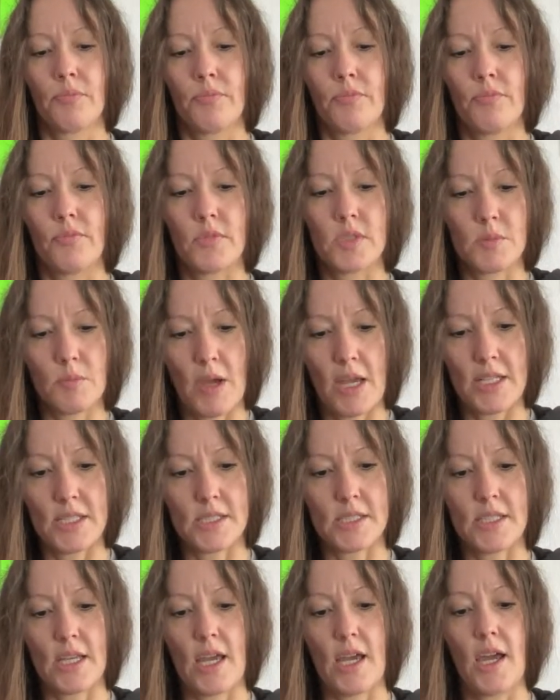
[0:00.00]
It's
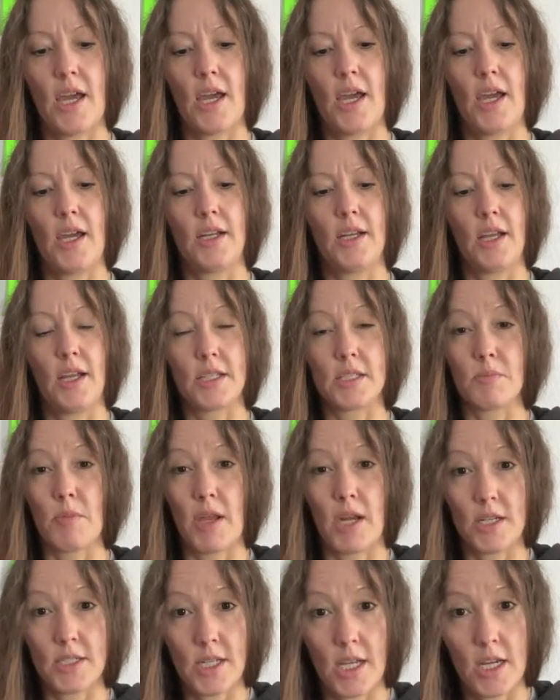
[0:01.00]
mindset, it's
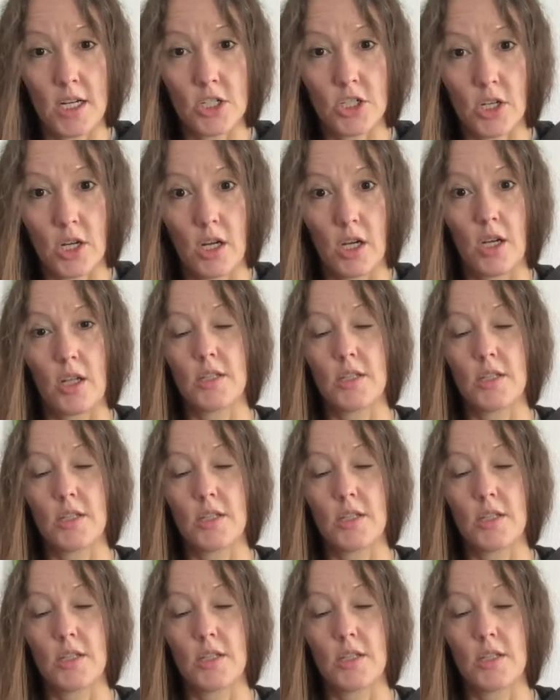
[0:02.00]
meditation,